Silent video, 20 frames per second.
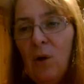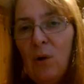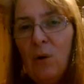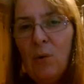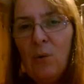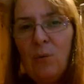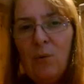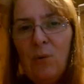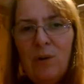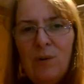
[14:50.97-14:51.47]

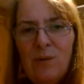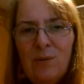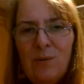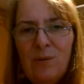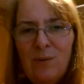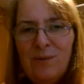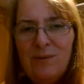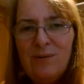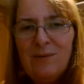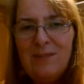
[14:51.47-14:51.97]
well
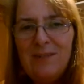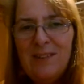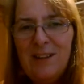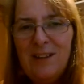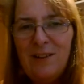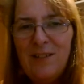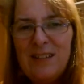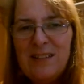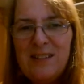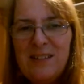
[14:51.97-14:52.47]
you
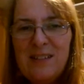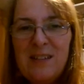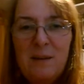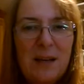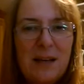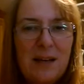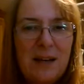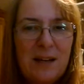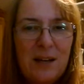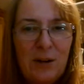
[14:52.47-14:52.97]
know that's going to
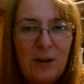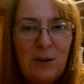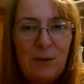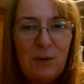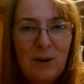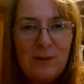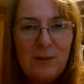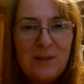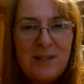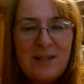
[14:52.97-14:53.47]
be kind of
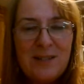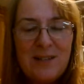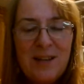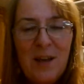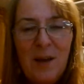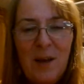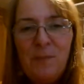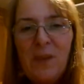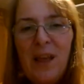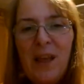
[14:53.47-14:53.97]
gross
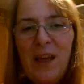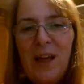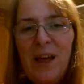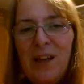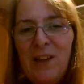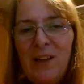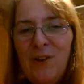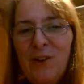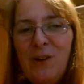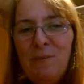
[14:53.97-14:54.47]

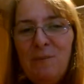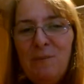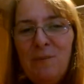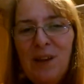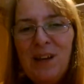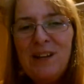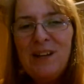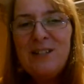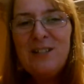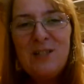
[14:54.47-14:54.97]
you can
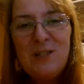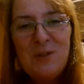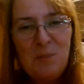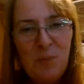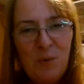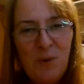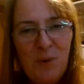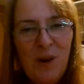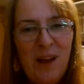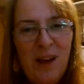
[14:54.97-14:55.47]
make a
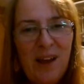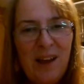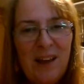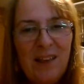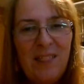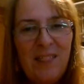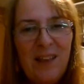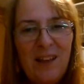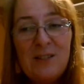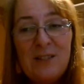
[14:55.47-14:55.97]
spray
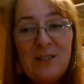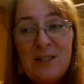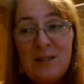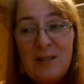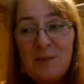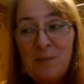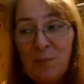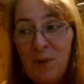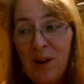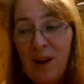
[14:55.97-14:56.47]
that you
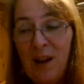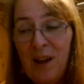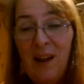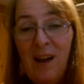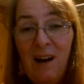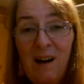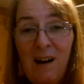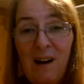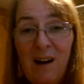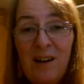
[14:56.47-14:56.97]
spray
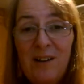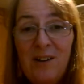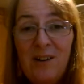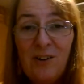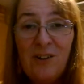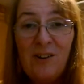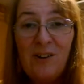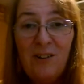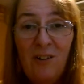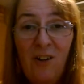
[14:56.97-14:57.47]
on your
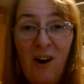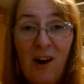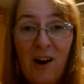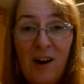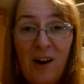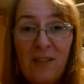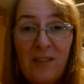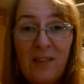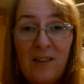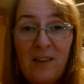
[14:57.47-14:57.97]

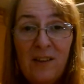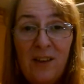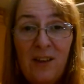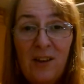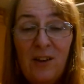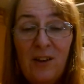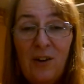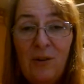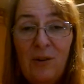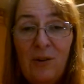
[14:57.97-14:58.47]
cloth
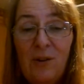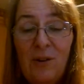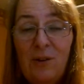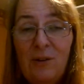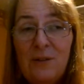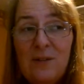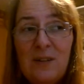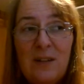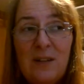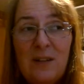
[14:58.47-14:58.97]
you know
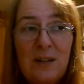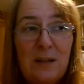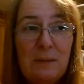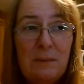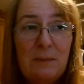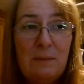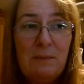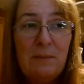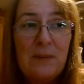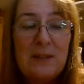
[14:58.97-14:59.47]
using
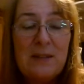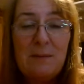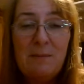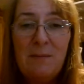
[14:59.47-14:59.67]
um, some